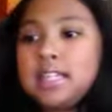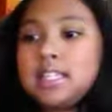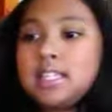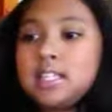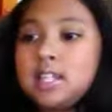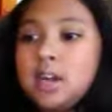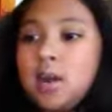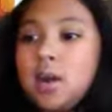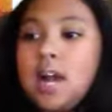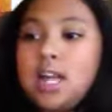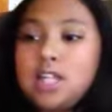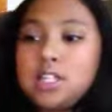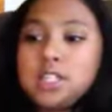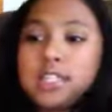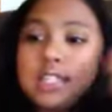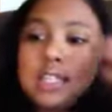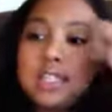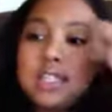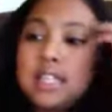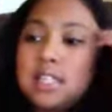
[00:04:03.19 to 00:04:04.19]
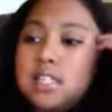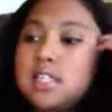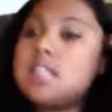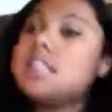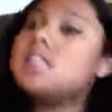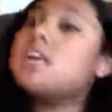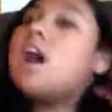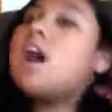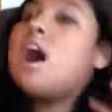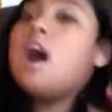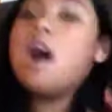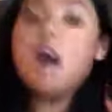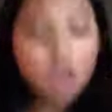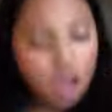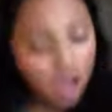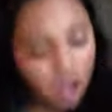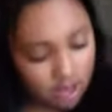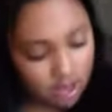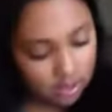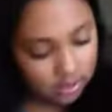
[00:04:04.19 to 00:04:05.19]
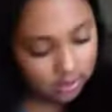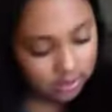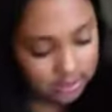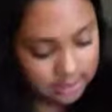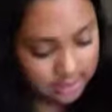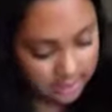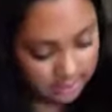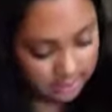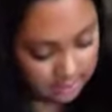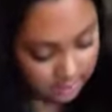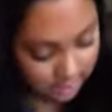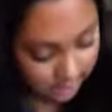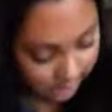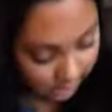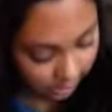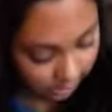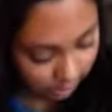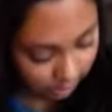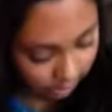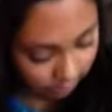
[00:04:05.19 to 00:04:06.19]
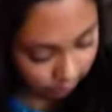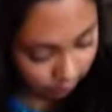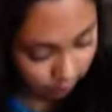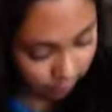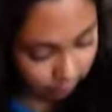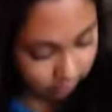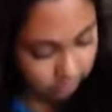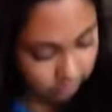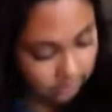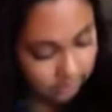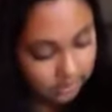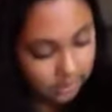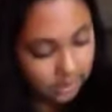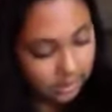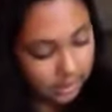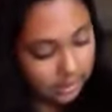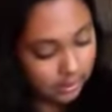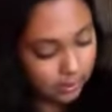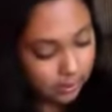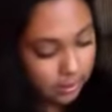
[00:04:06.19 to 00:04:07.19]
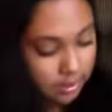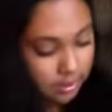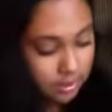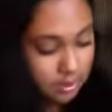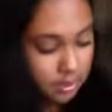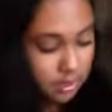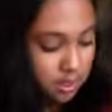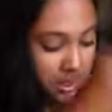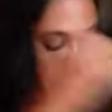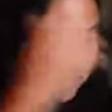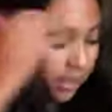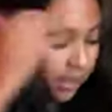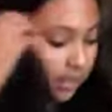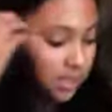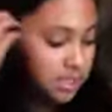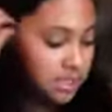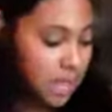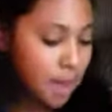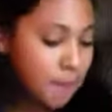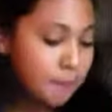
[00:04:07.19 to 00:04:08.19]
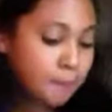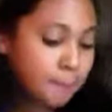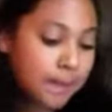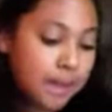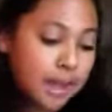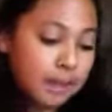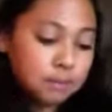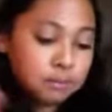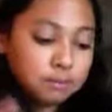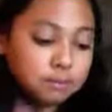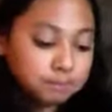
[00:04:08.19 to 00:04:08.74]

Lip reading: So I just think that's a good necessity. I don't think that anyone else cares that, but